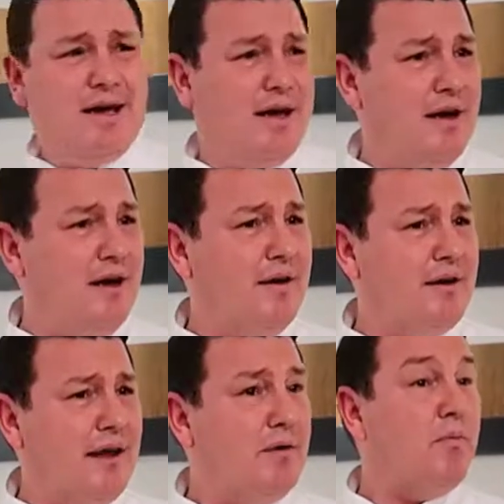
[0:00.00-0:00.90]
you know, and
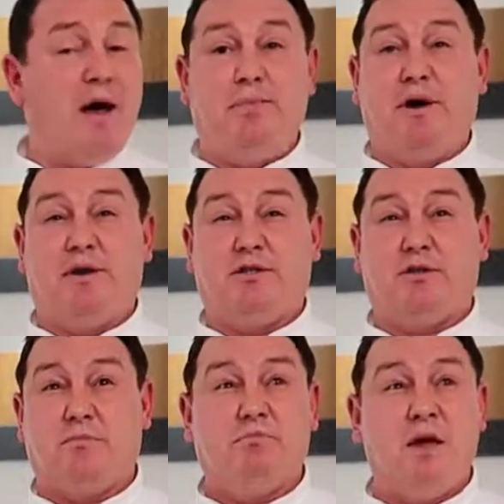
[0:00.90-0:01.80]
now maybe I need
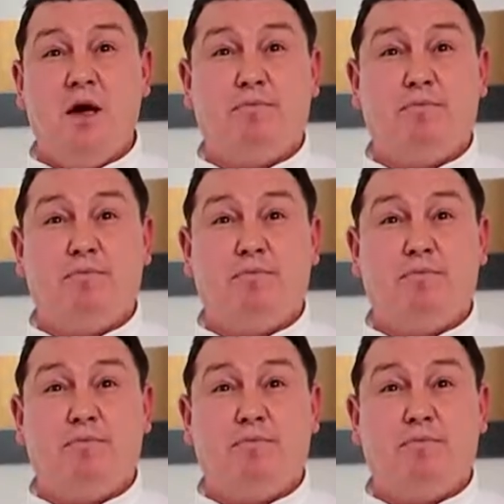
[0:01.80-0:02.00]
some